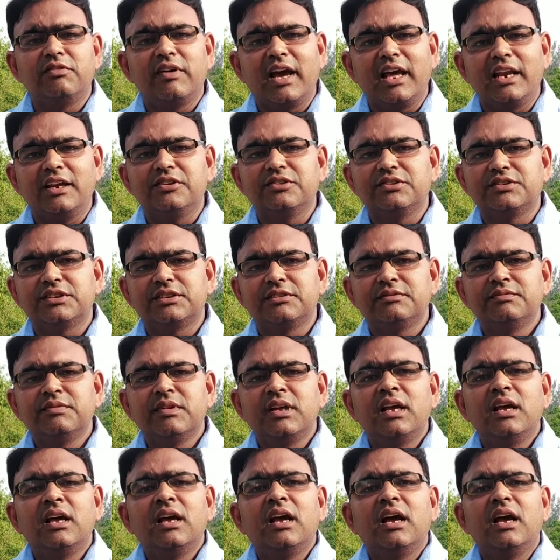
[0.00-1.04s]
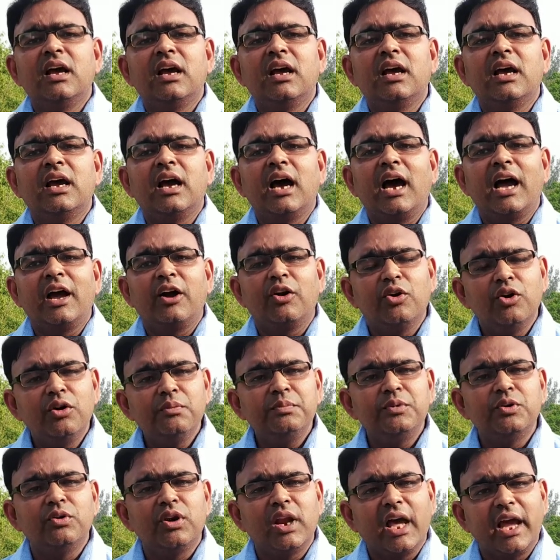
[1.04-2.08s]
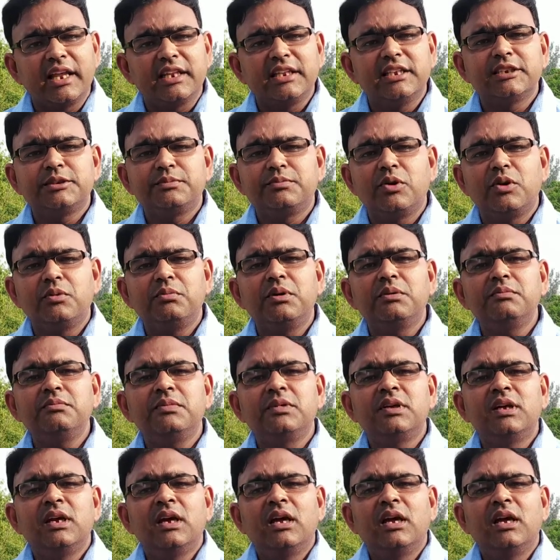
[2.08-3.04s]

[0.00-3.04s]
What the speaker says: values. I hope you like this problem,